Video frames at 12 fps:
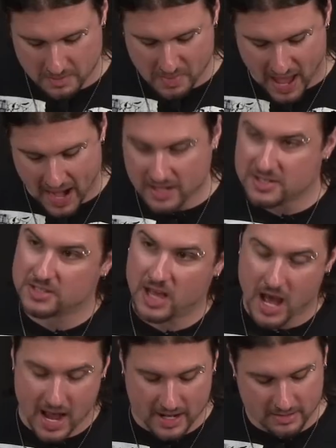and back
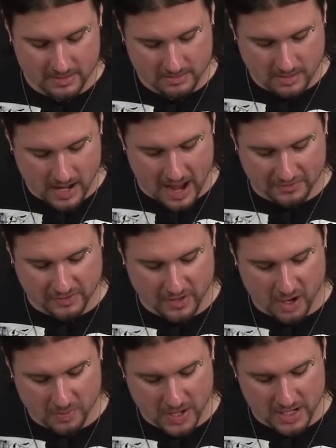slide after
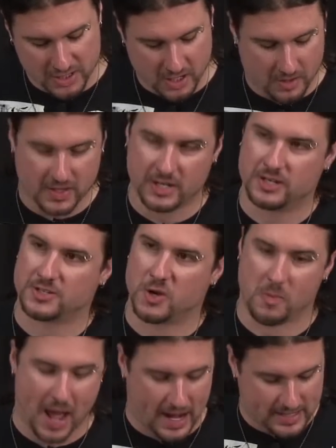the arpeggio, and then you just
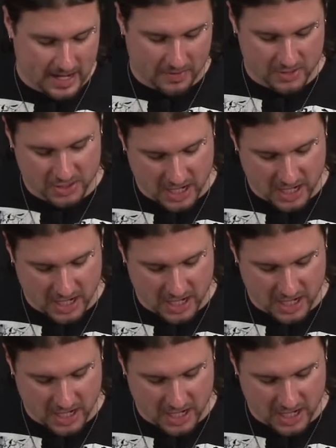go back down the